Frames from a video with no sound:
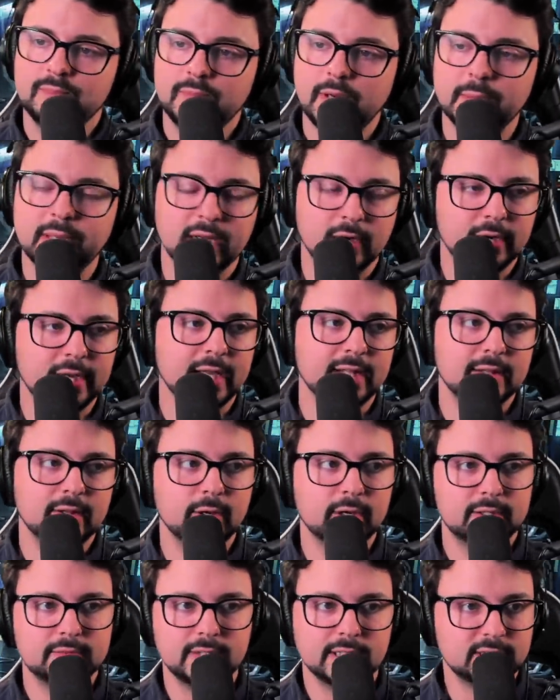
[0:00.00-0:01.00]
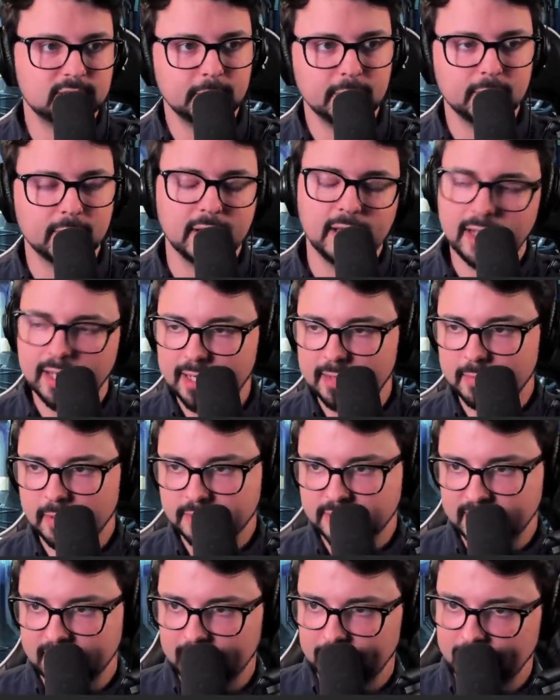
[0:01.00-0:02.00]
I mean, okay, look, let's be real. I am
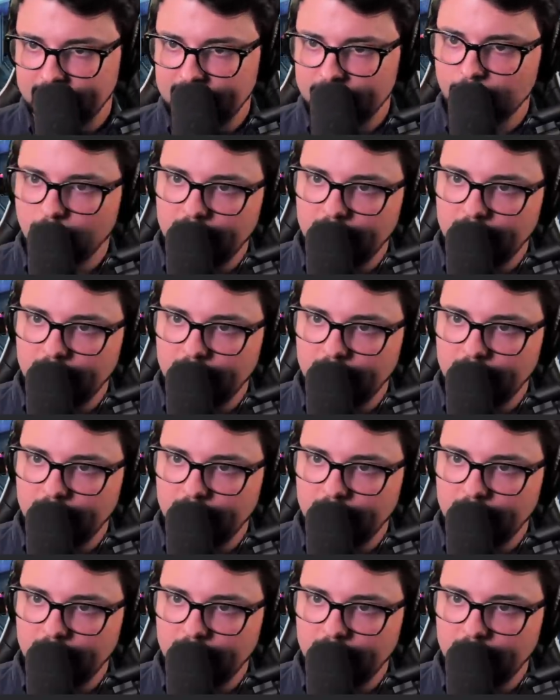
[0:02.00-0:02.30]
upset at Matt.